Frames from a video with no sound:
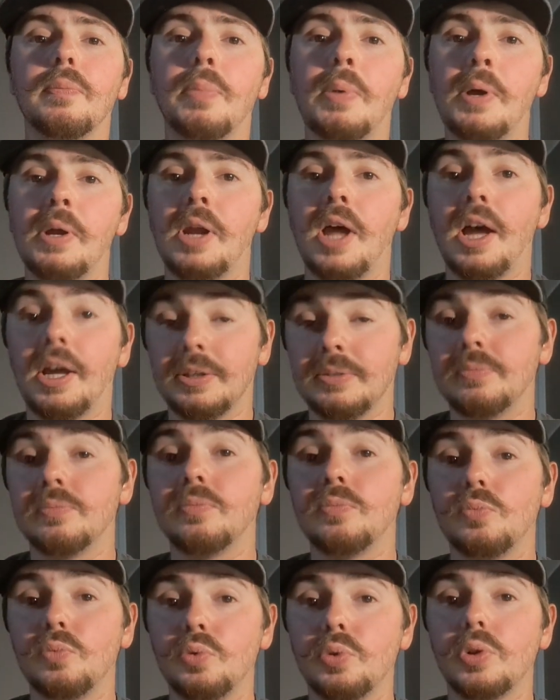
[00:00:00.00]
but I
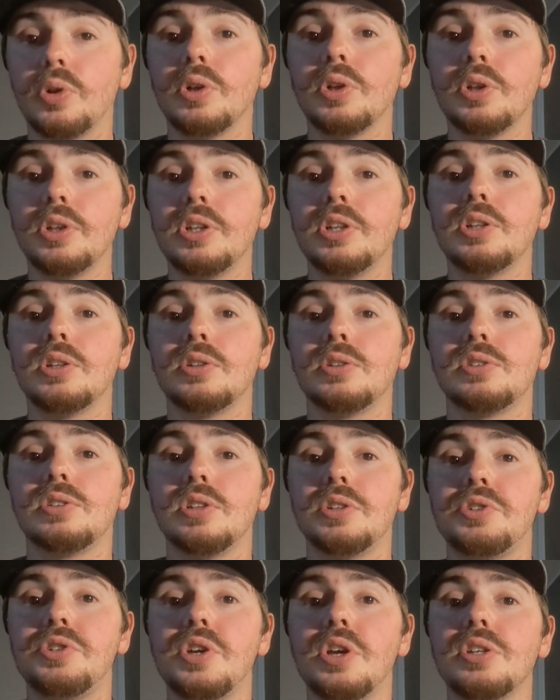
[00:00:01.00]
really
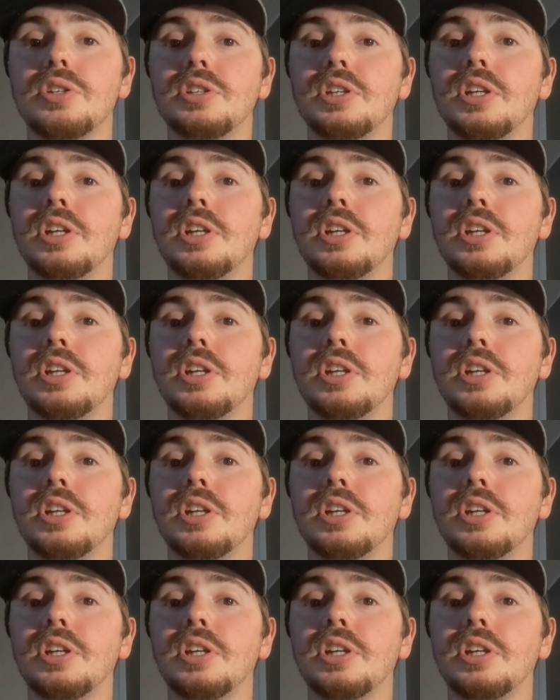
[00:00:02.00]
suggest